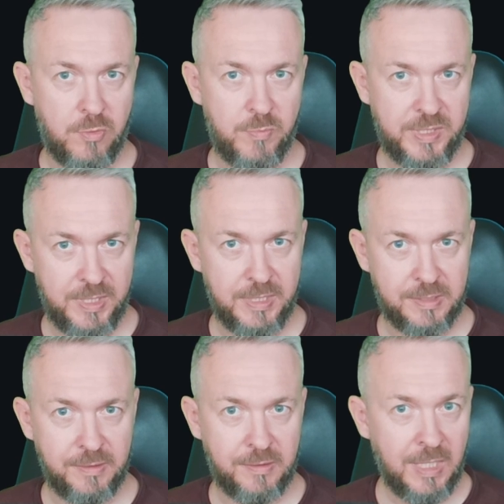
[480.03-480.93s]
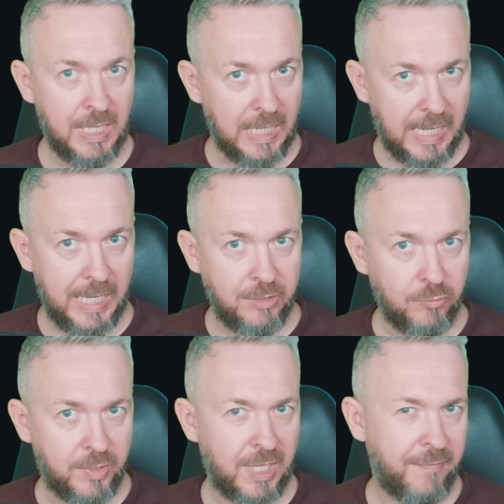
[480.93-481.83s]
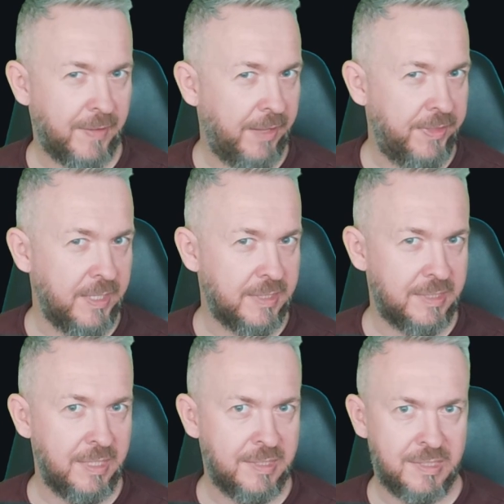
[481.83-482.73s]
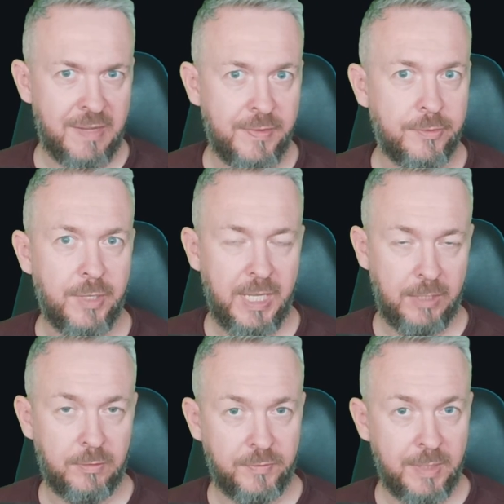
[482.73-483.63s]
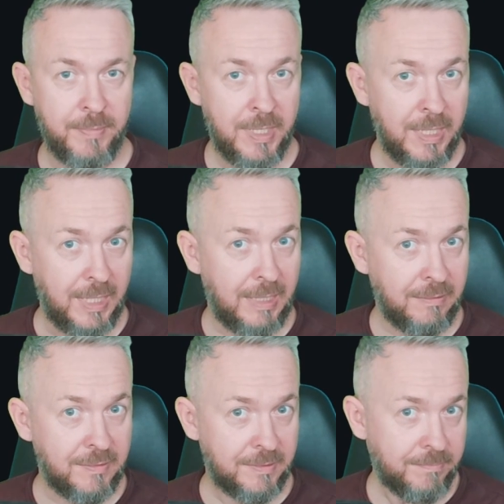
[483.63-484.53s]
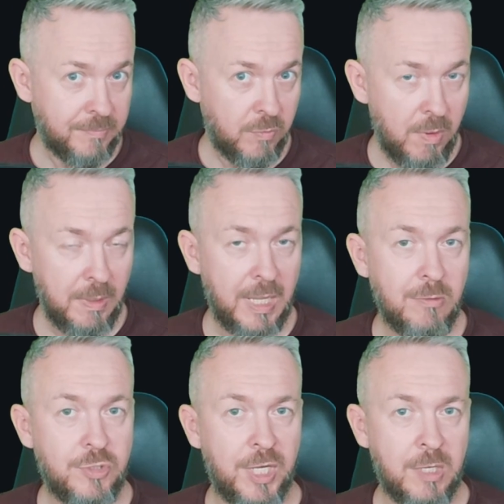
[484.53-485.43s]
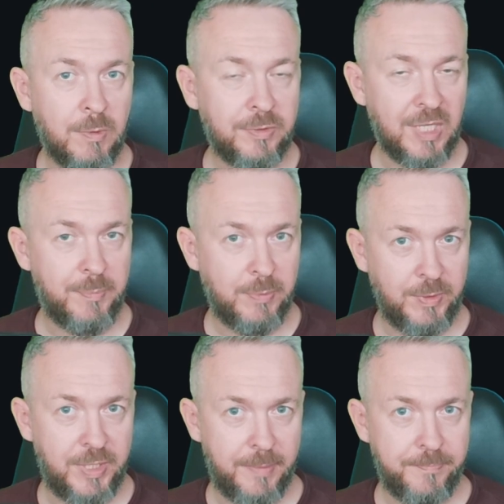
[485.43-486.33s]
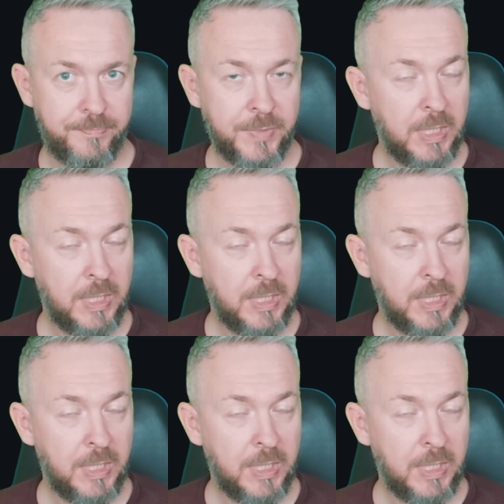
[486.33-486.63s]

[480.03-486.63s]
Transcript: your Home Assistant. I do have, I think, six, seven or eight of them, and we will now check what happened with them.